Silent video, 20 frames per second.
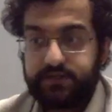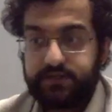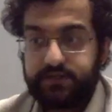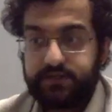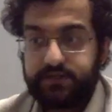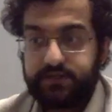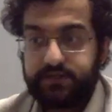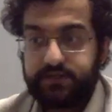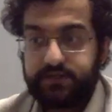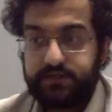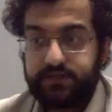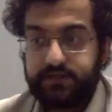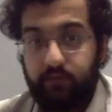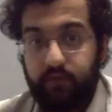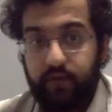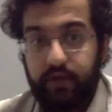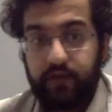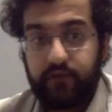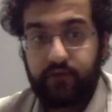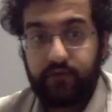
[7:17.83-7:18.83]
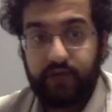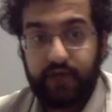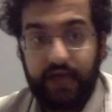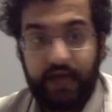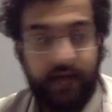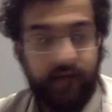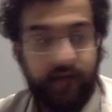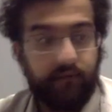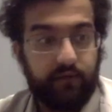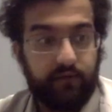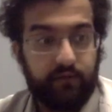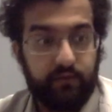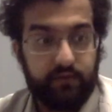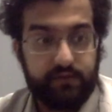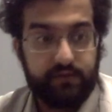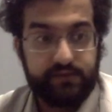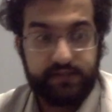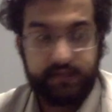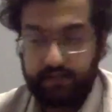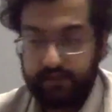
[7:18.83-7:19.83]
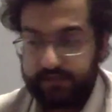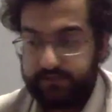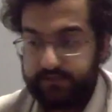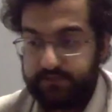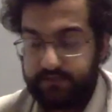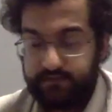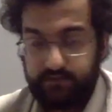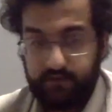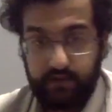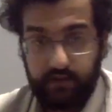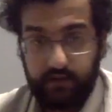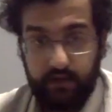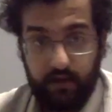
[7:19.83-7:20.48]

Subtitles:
how our brain react when we're seeing a specific